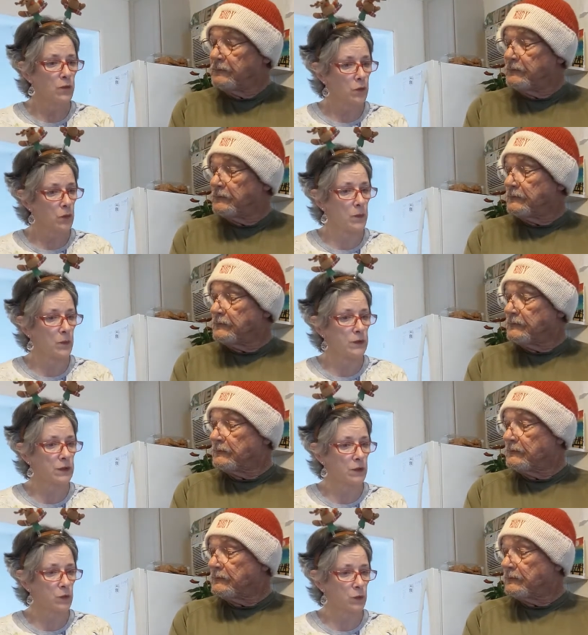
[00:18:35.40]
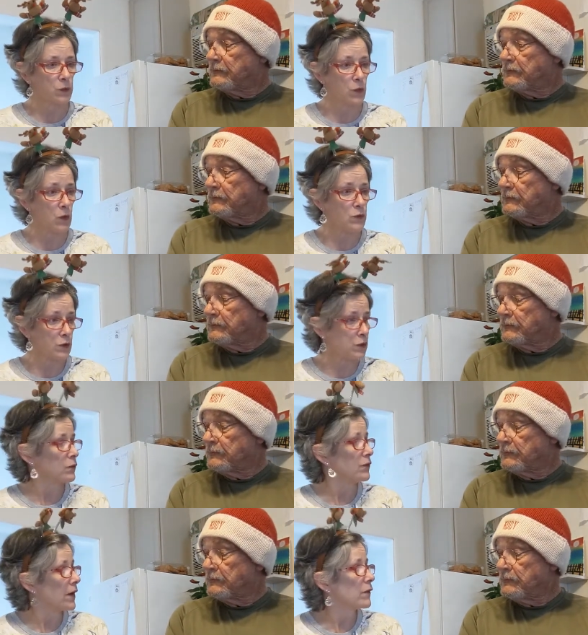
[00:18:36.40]
Speaker 1: for a person who would grow to do
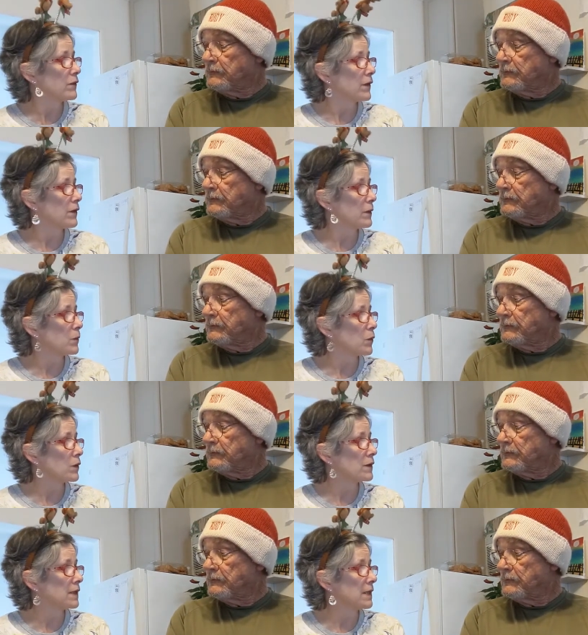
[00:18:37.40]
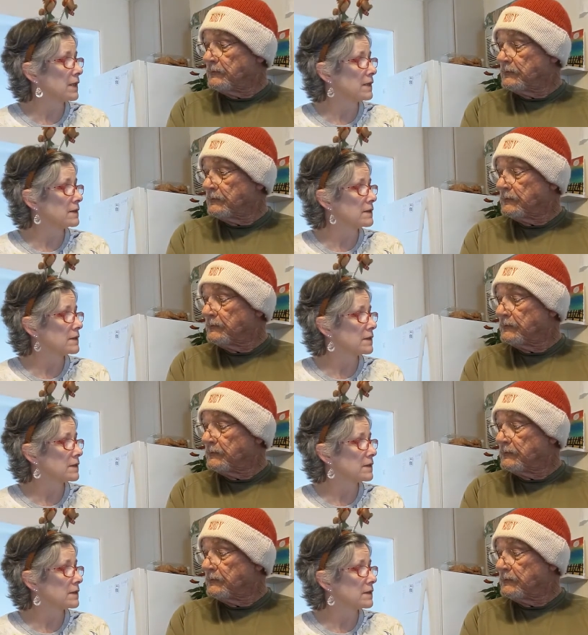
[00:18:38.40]
very, very important things.